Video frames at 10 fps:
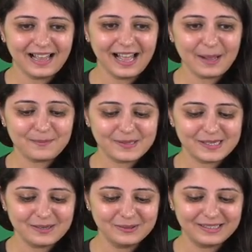
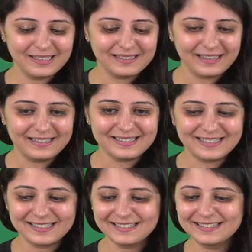Absolutely
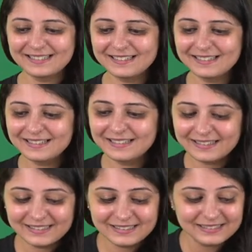right.
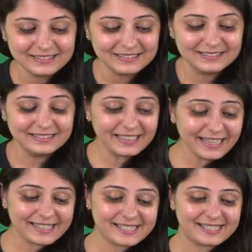
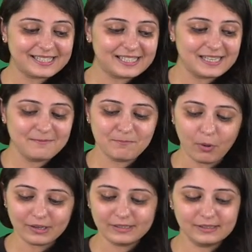Next
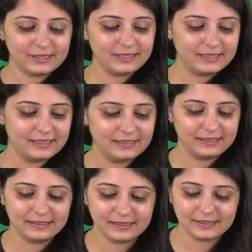important
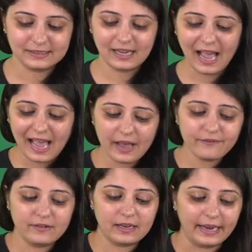thing,
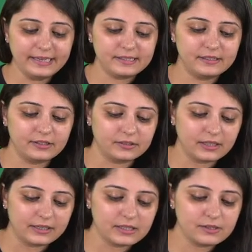have light dinner.
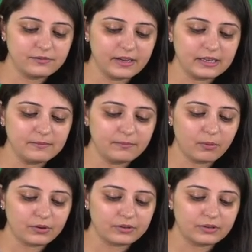That is very
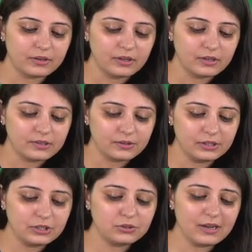important. So
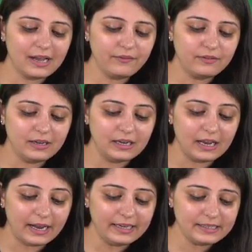you need to have
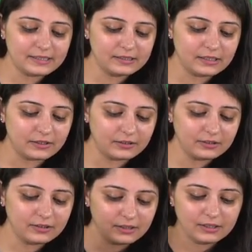light dinner.